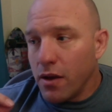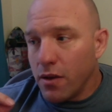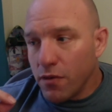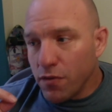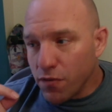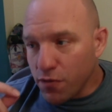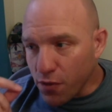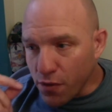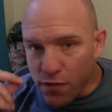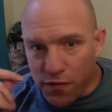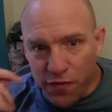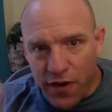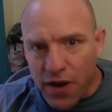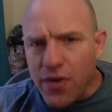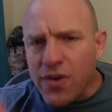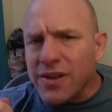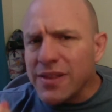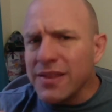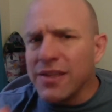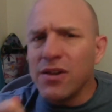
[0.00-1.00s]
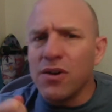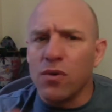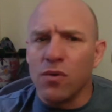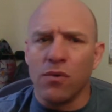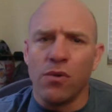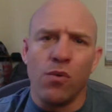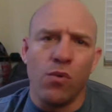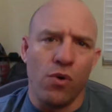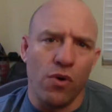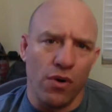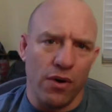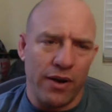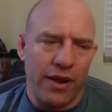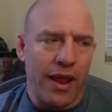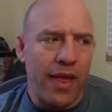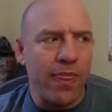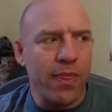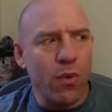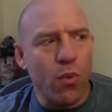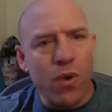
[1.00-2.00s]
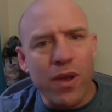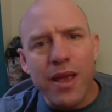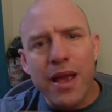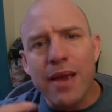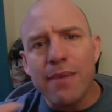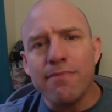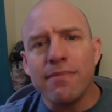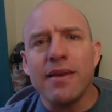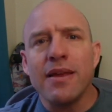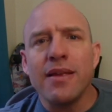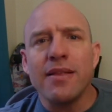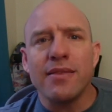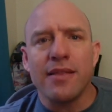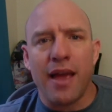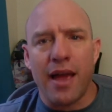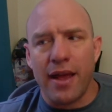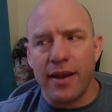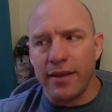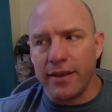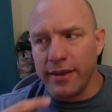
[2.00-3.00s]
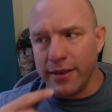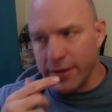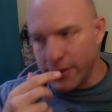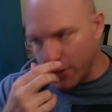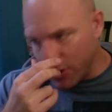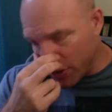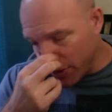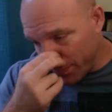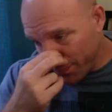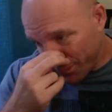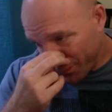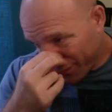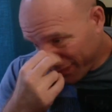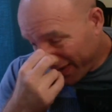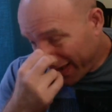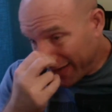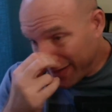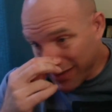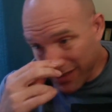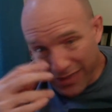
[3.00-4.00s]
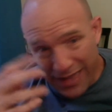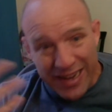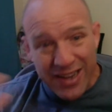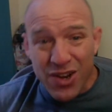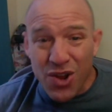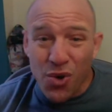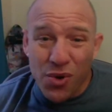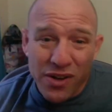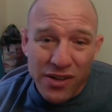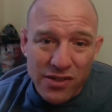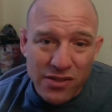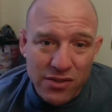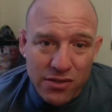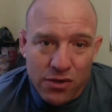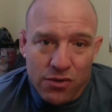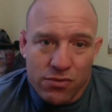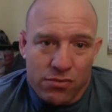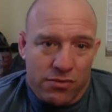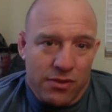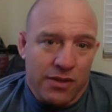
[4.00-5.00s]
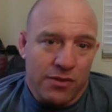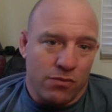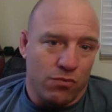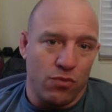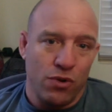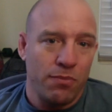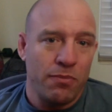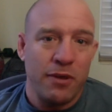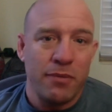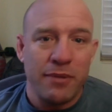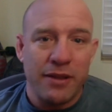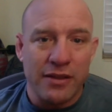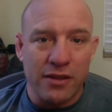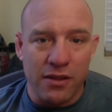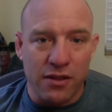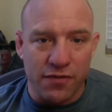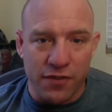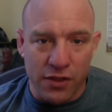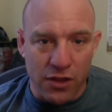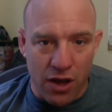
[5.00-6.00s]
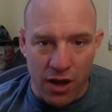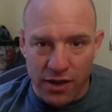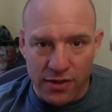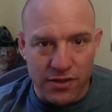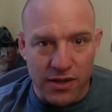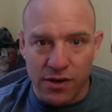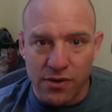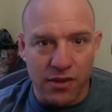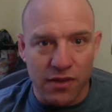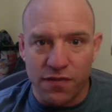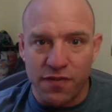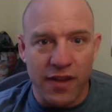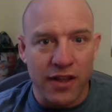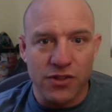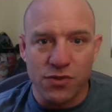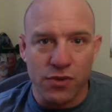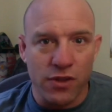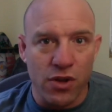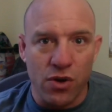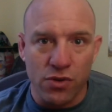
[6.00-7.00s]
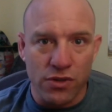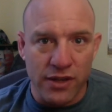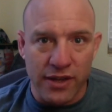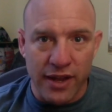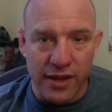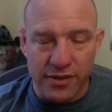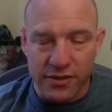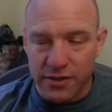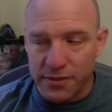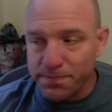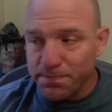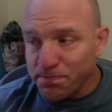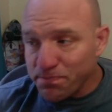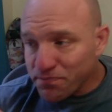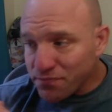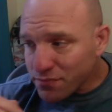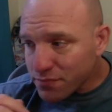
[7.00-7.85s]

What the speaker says: for very little reward. And the way I mean that is it's late notice, so it wouldn't be a big deal if he lost. I don't think fans really hold it against him.